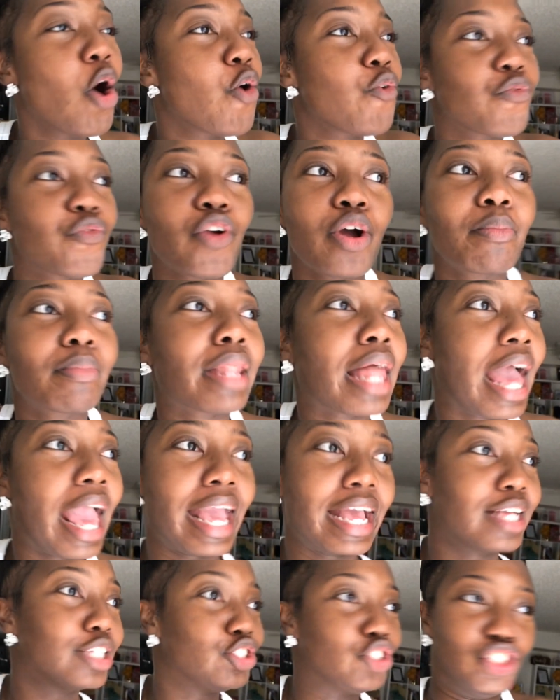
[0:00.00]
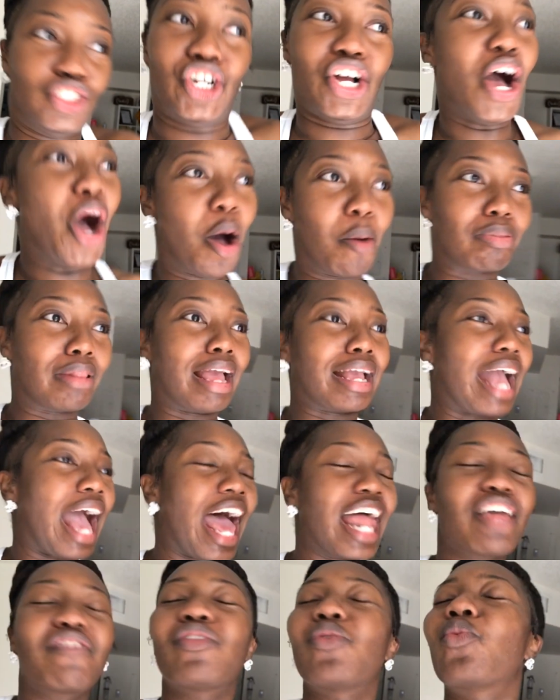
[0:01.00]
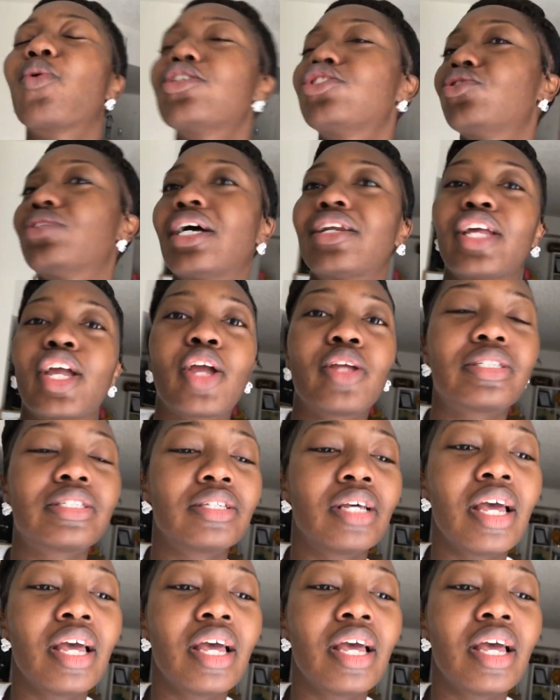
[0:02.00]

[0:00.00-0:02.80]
from like jump. Like, I didn't even want you down there.